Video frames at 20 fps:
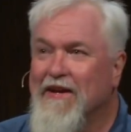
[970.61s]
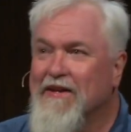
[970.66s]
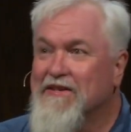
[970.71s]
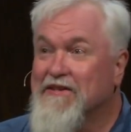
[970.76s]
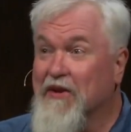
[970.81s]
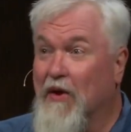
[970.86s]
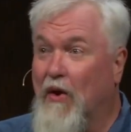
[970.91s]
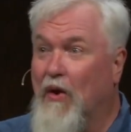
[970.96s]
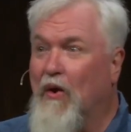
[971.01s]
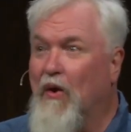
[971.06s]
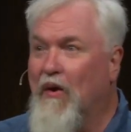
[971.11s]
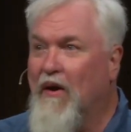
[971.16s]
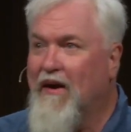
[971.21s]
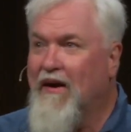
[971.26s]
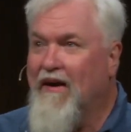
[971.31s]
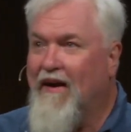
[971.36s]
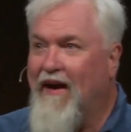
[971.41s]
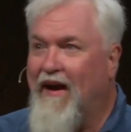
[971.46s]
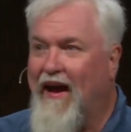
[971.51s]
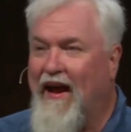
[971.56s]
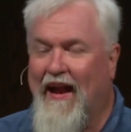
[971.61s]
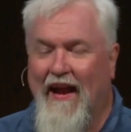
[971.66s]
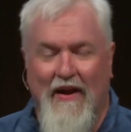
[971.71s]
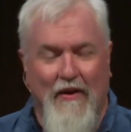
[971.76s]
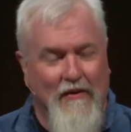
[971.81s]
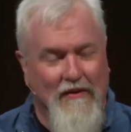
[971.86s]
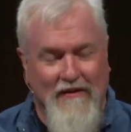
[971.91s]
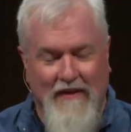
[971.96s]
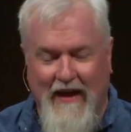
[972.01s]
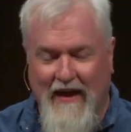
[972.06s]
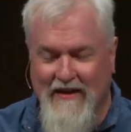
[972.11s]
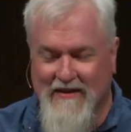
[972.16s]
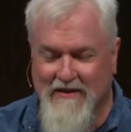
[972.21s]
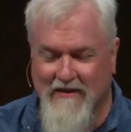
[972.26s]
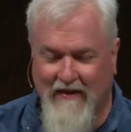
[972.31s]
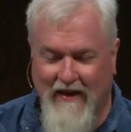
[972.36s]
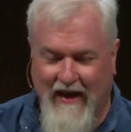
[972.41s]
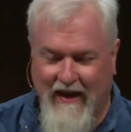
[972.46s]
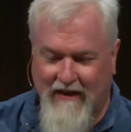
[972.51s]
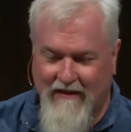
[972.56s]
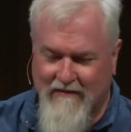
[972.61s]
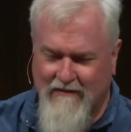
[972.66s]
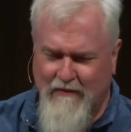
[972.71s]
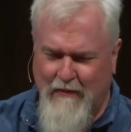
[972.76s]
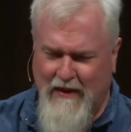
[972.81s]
So, and I know lots of like